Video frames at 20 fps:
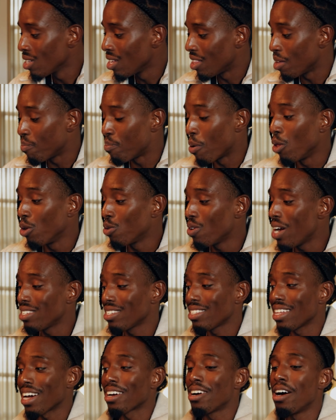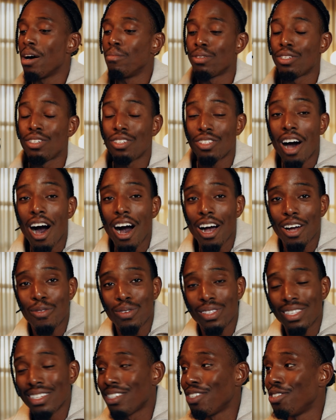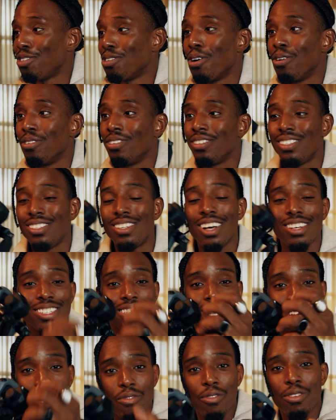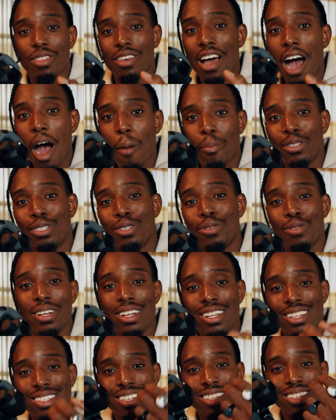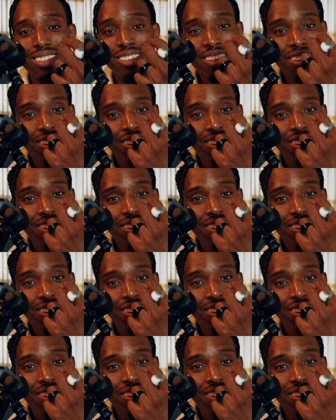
The polarizer that comes stock with this drone doesn't give you the opportunity to